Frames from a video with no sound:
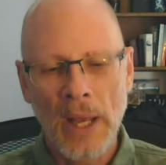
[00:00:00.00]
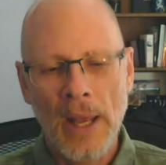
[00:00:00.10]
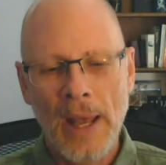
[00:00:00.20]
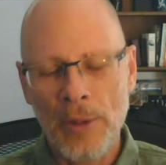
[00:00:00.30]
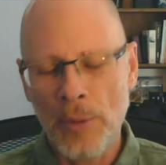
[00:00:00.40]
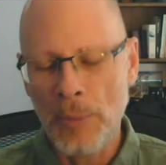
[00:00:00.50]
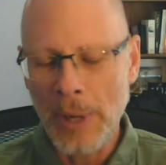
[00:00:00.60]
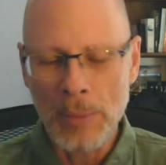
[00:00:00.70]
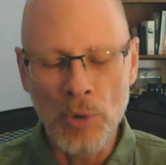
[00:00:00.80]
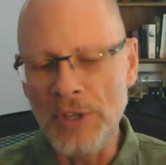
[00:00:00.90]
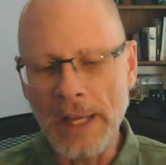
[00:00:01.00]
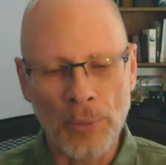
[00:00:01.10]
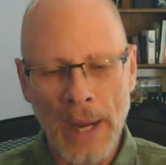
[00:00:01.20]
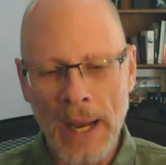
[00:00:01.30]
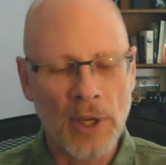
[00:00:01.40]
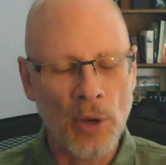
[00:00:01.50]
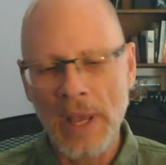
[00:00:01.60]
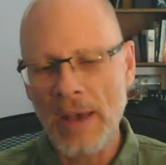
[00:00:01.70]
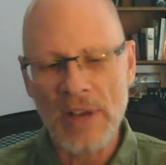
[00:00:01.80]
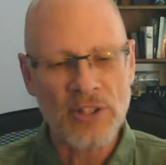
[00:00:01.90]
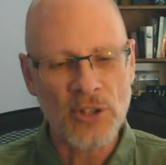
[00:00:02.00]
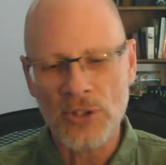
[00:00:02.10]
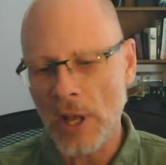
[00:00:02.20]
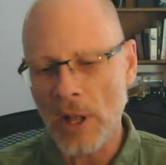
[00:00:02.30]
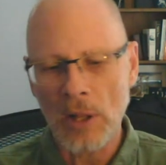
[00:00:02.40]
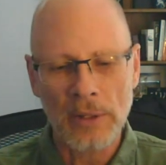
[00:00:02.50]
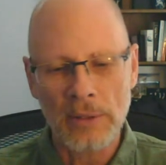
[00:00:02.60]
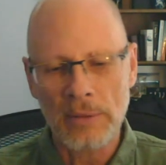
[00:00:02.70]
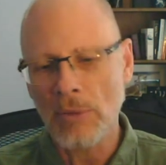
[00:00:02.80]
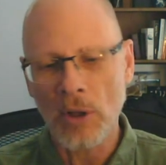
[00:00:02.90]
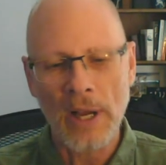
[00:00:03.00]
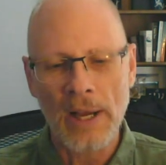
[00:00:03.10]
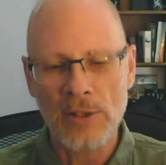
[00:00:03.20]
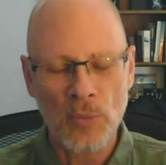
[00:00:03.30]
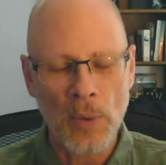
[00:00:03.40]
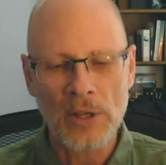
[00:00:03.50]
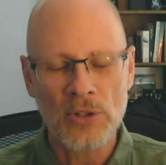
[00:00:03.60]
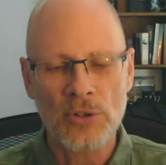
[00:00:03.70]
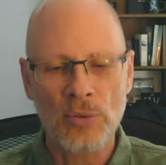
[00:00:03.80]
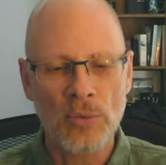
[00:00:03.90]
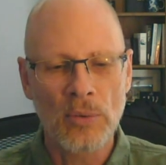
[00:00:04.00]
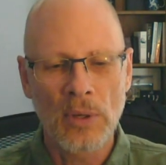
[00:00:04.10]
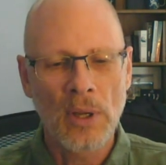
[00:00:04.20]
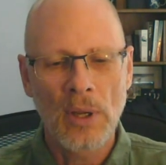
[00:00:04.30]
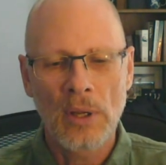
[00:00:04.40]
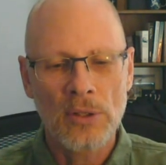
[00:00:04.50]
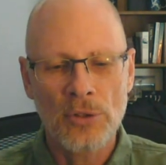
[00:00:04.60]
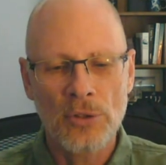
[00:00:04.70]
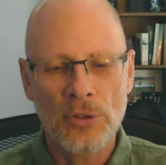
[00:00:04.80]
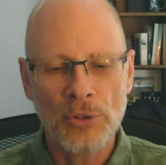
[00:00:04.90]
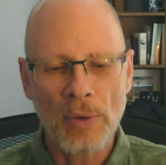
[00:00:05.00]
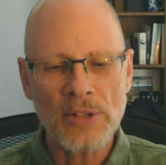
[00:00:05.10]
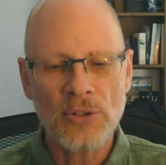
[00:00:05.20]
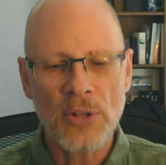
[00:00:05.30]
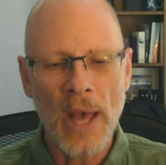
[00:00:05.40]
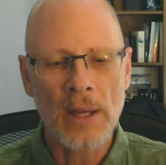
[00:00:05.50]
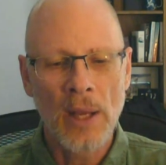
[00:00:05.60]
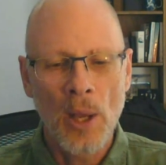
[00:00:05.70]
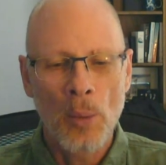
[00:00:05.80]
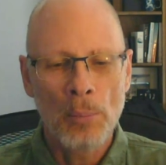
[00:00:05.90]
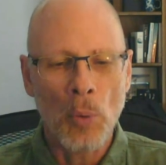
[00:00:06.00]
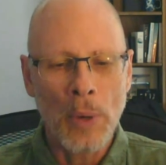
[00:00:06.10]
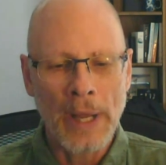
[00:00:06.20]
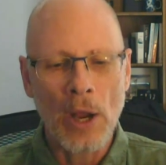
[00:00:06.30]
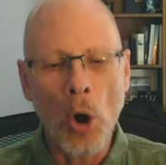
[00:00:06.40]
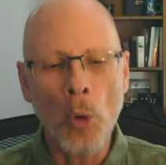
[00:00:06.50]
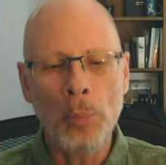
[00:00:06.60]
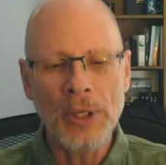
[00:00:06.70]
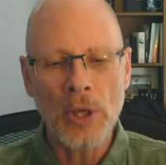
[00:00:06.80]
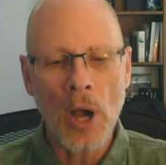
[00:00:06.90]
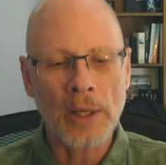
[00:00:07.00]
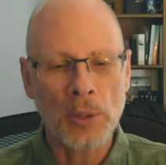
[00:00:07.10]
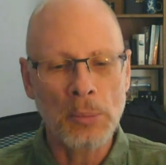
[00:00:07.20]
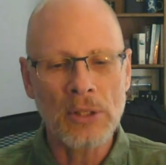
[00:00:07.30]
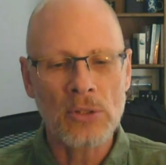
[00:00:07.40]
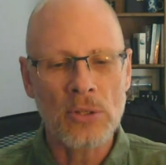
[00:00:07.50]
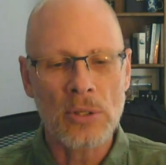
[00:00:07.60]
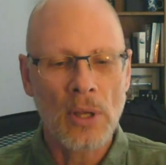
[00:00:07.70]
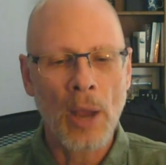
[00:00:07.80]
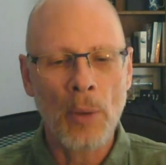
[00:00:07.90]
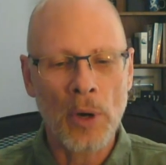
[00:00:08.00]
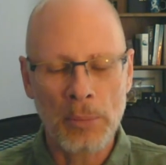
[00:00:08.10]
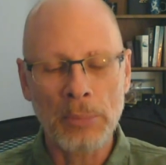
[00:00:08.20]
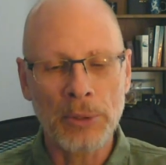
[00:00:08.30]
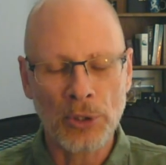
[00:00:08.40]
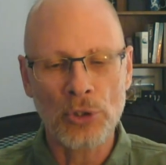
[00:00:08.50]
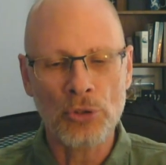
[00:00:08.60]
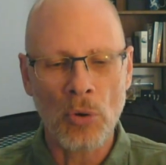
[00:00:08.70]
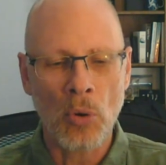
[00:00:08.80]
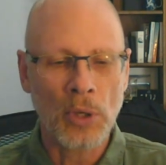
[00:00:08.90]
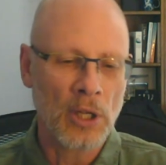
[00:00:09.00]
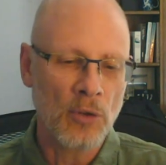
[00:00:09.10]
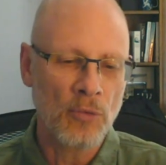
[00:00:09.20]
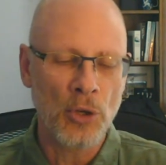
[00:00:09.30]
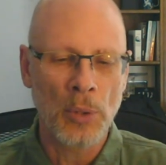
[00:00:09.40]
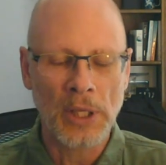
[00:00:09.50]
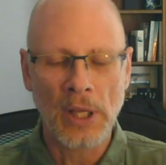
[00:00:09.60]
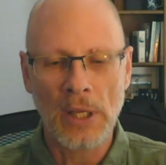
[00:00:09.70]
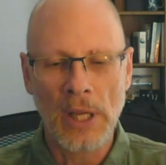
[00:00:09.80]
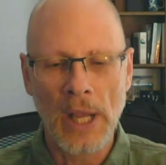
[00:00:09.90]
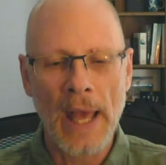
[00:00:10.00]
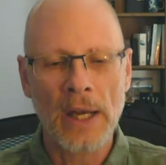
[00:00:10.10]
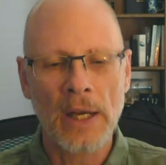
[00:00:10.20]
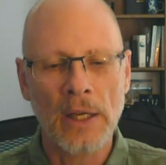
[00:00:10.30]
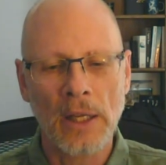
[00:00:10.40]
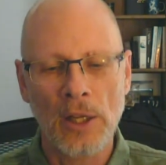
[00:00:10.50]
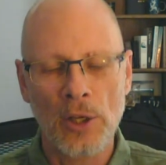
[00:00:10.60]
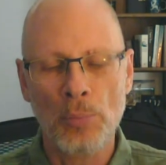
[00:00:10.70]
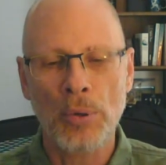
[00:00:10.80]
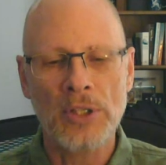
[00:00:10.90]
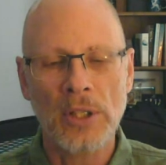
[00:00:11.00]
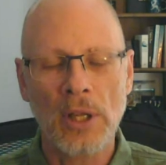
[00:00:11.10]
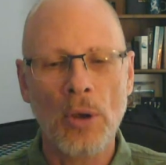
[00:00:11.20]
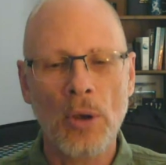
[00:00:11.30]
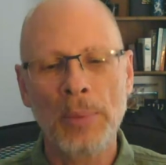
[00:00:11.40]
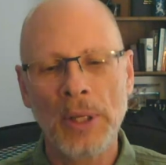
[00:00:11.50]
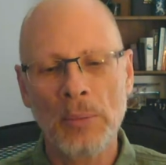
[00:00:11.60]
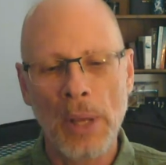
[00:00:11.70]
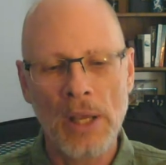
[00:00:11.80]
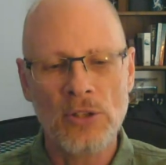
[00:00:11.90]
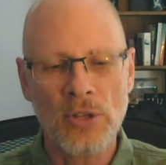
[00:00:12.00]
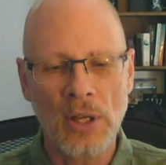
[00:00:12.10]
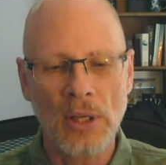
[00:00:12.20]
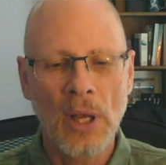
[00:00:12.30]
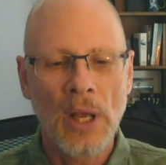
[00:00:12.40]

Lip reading: And then when I move data around, we have SSL and all kinds of ways to address that. But when I open documents, I want to be able to control, can you view it? Can you edit it? Can you print it? Can you copy and paste it?